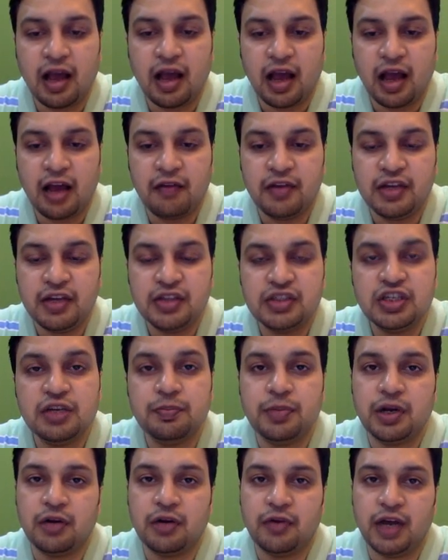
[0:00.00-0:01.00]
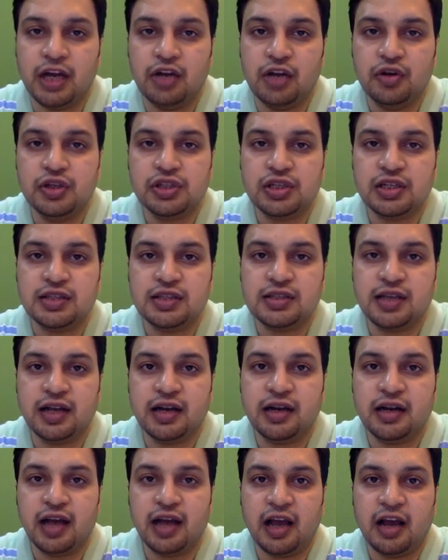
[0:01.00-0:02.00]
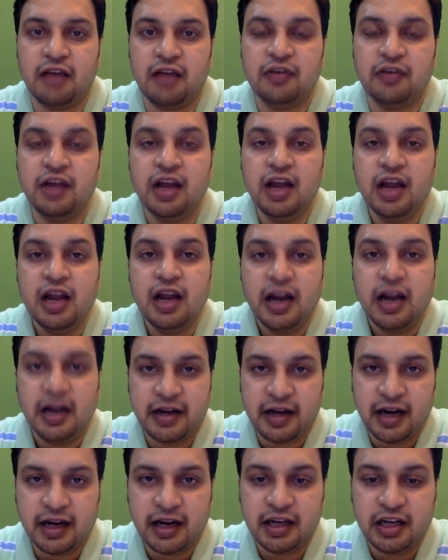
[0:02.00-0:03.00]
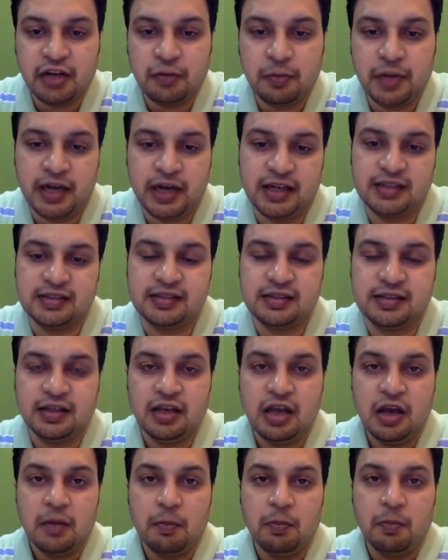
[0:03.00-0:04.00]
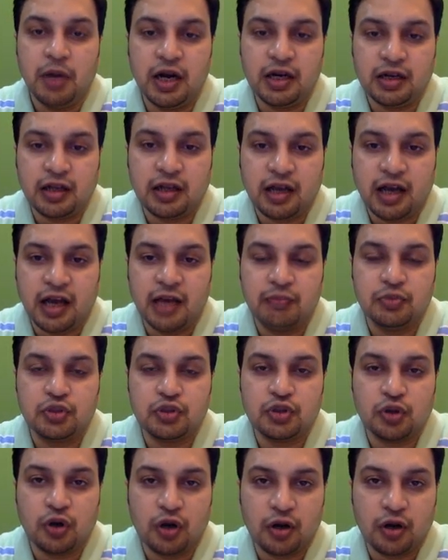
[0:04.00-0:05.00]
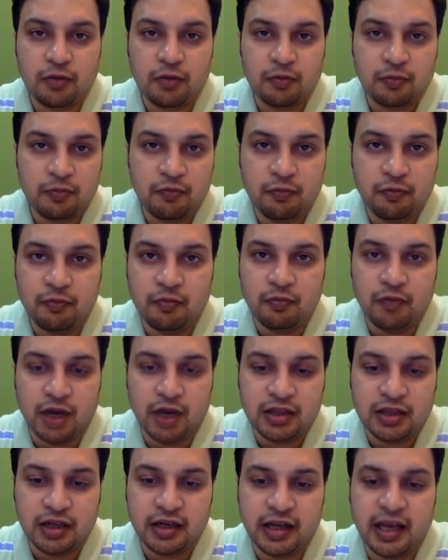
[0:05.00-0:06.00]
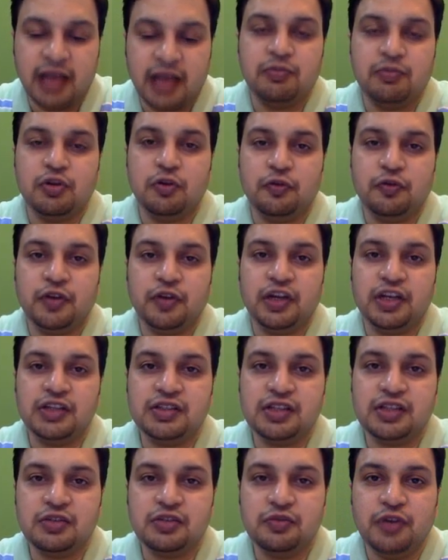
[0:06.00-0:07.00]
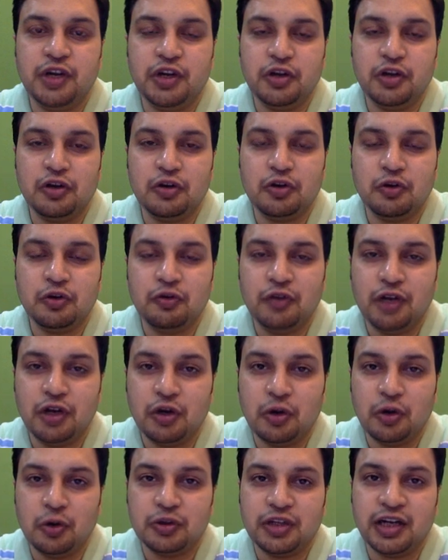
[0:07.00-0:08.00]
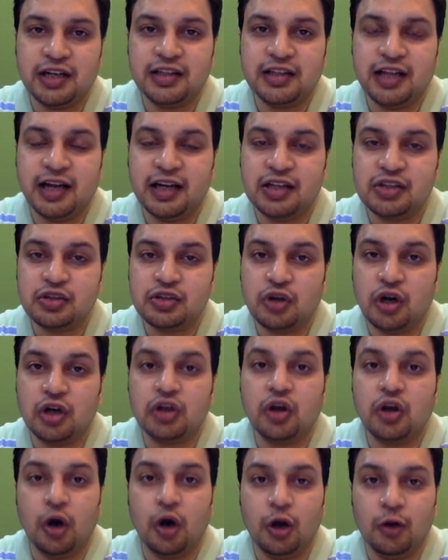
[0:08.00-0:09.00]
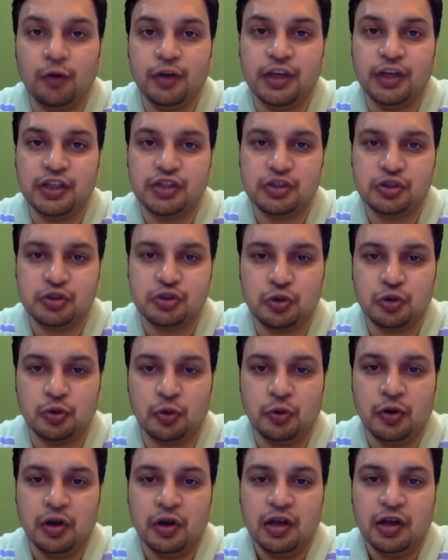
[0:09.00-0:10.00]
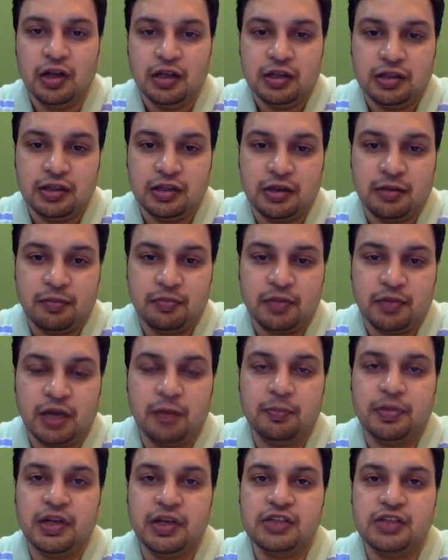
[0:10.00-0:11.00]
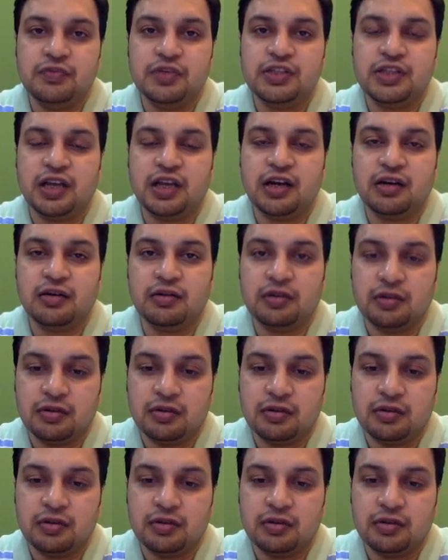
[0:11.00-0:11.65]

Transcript: having cheaper valuations and have attractive bets but I'm sure by the time you finish this video you will know that that is not always true. The companies which are